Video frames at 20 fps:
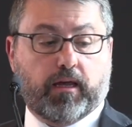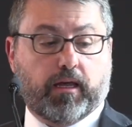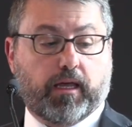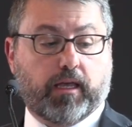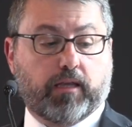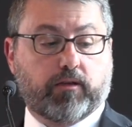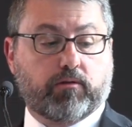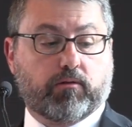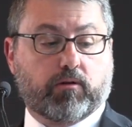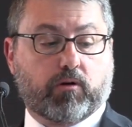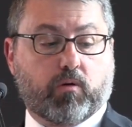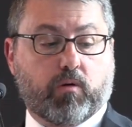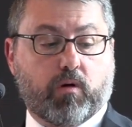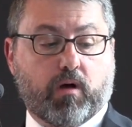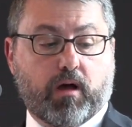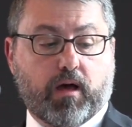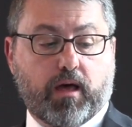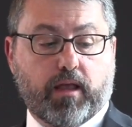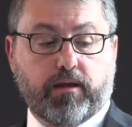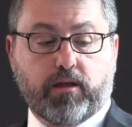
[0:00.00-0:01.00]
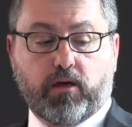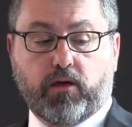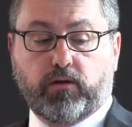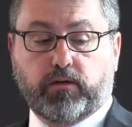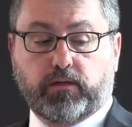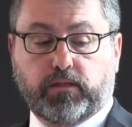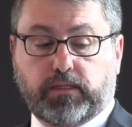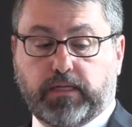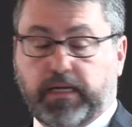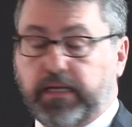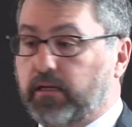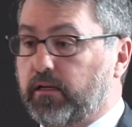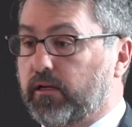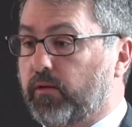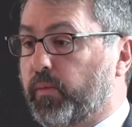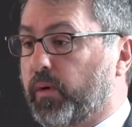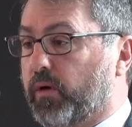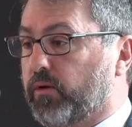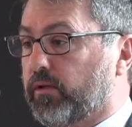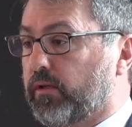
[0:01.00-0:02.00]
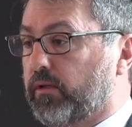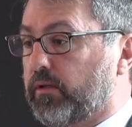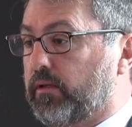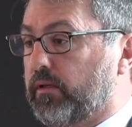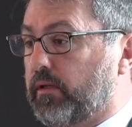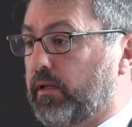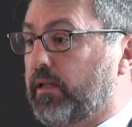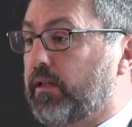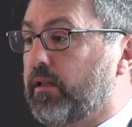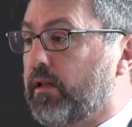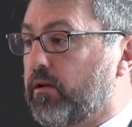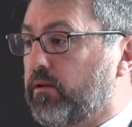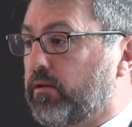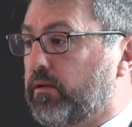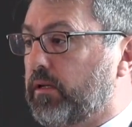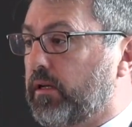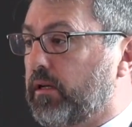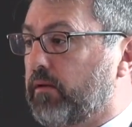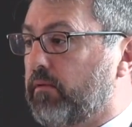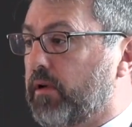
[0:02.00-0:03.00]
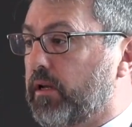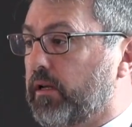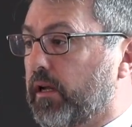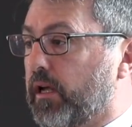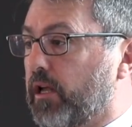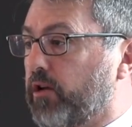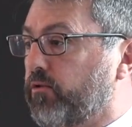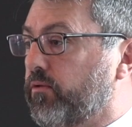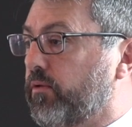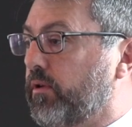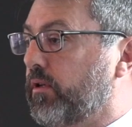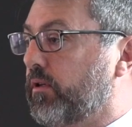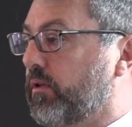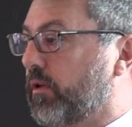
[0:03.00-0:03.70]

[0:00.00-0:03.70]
And to acquire known tin deposits in those Tier 1 countries.